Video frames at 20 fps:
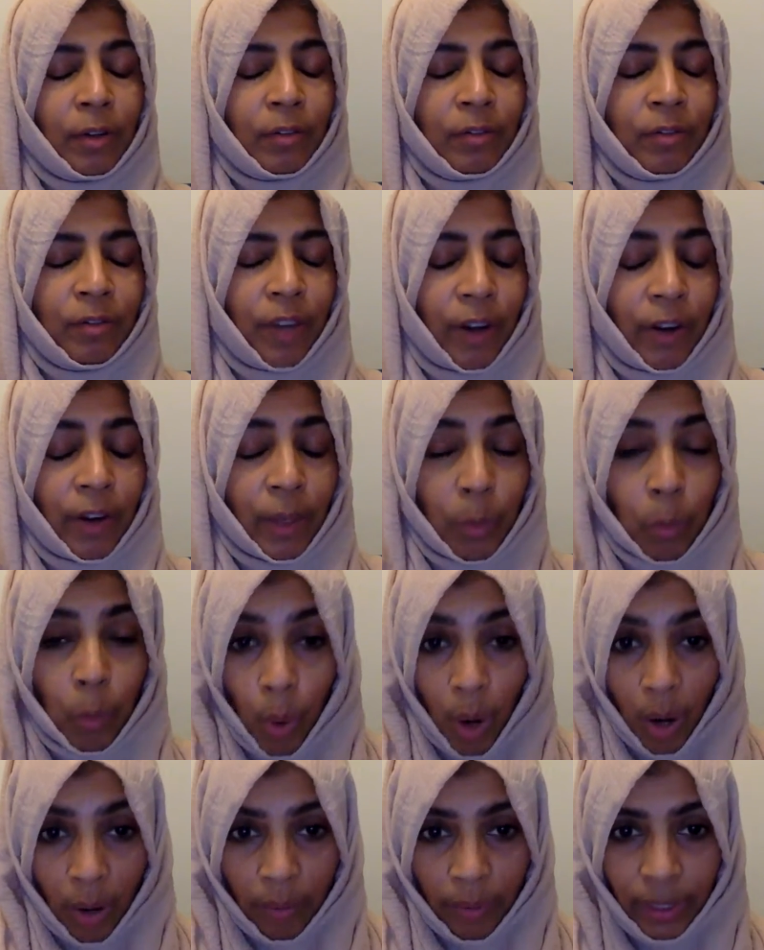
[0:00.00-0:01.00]
very
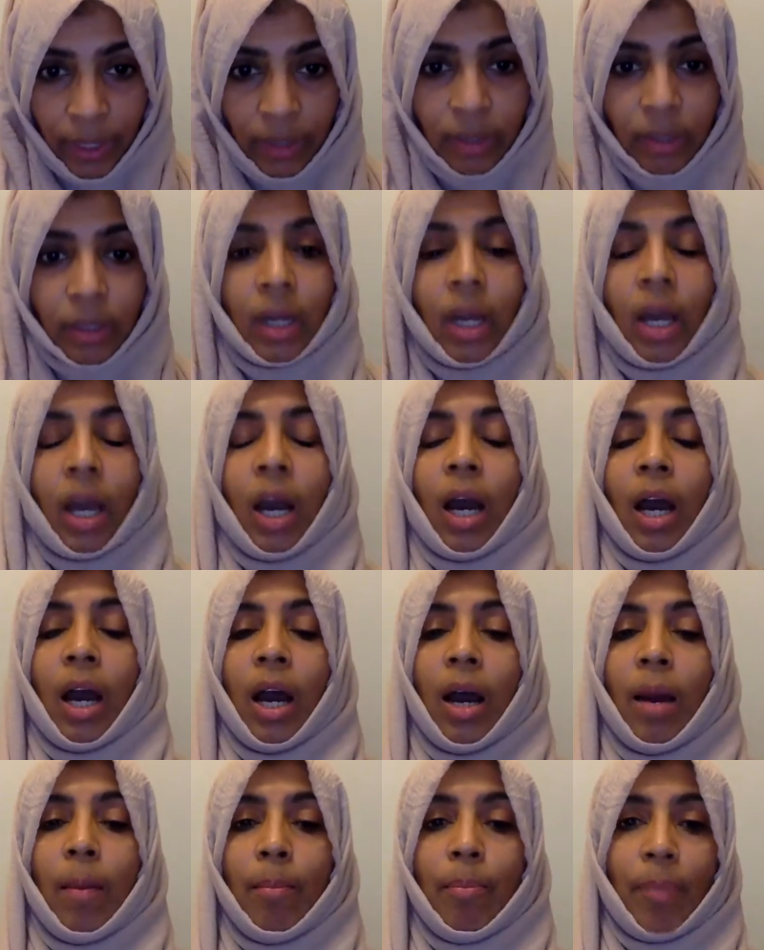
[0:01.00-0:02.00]
worried
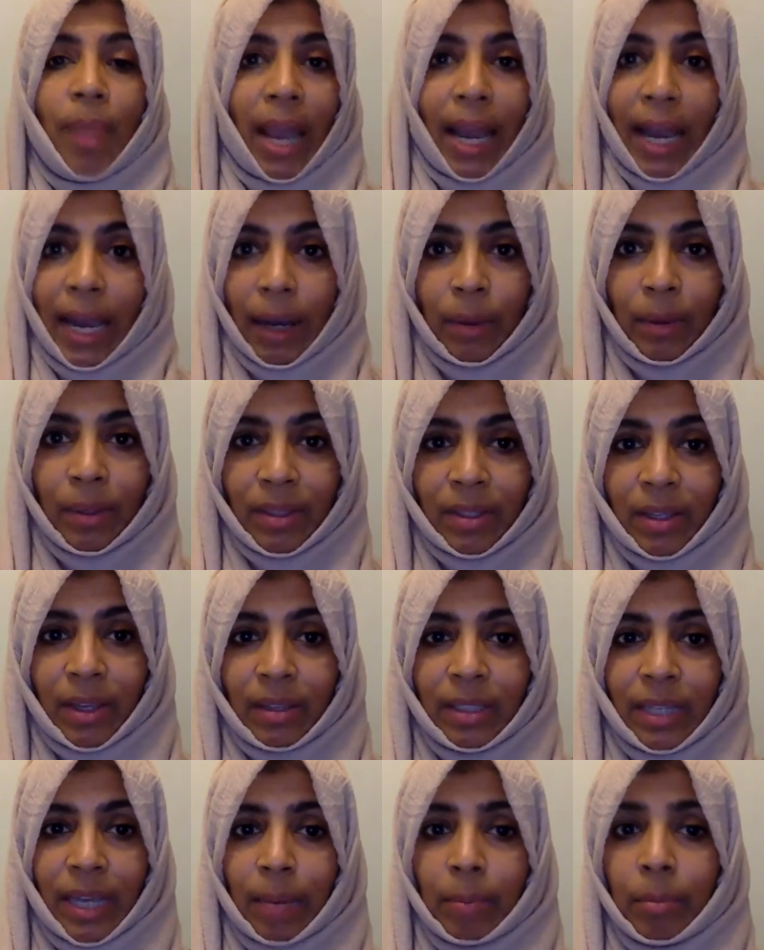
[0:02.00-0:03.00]
how it's going
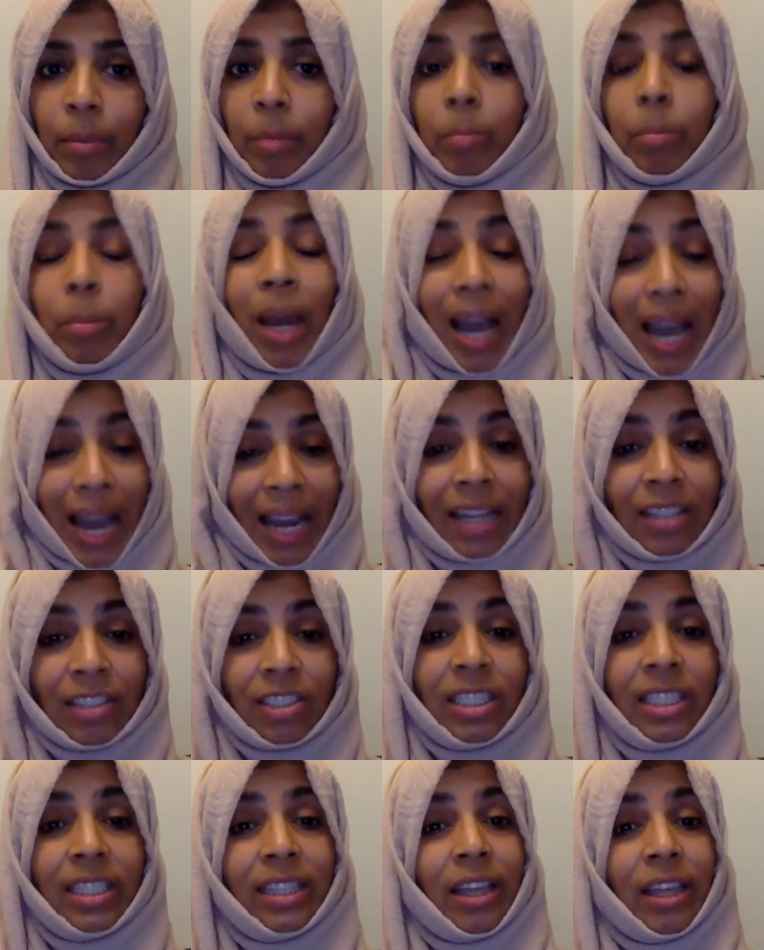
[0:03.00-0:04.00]
to happen. But
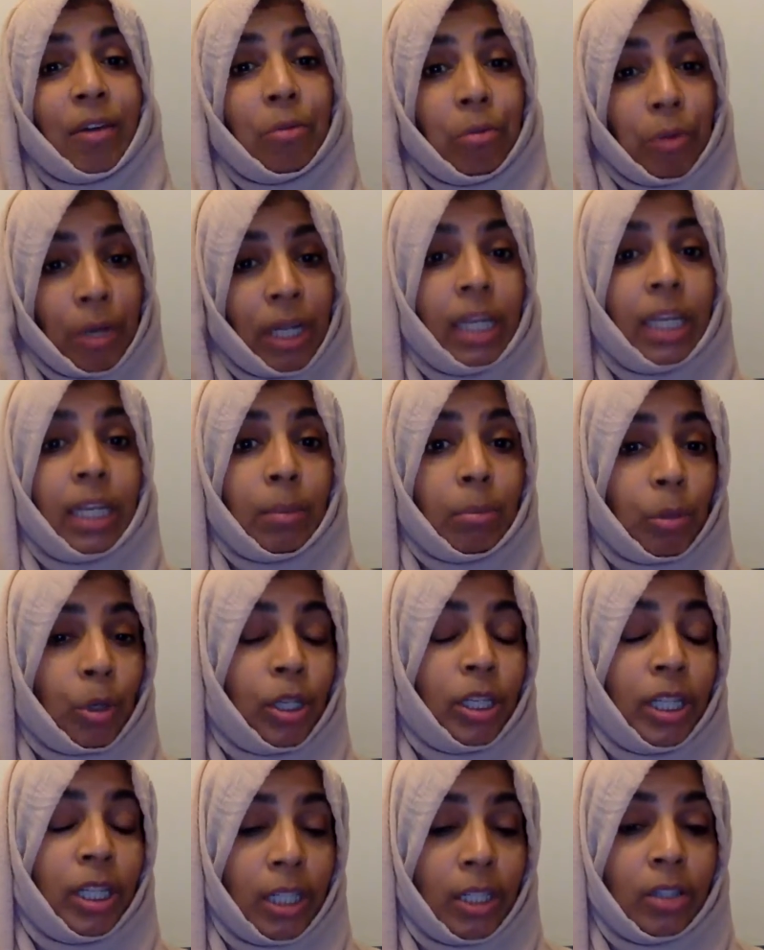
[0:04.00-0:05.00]
actually, they're really
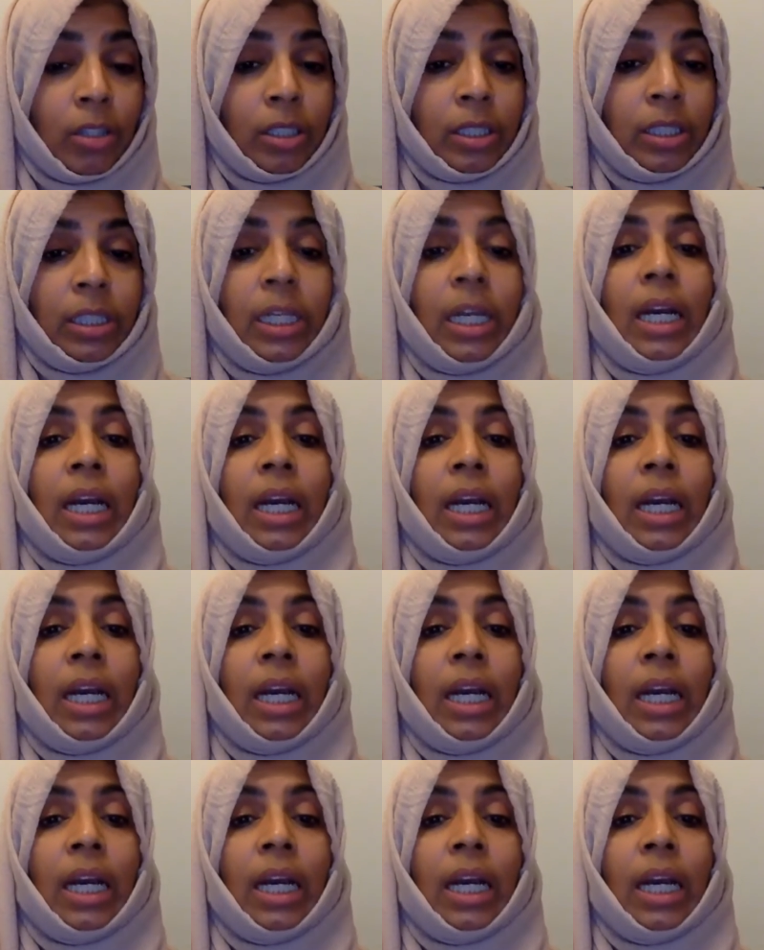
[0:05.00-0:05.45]
pretty good.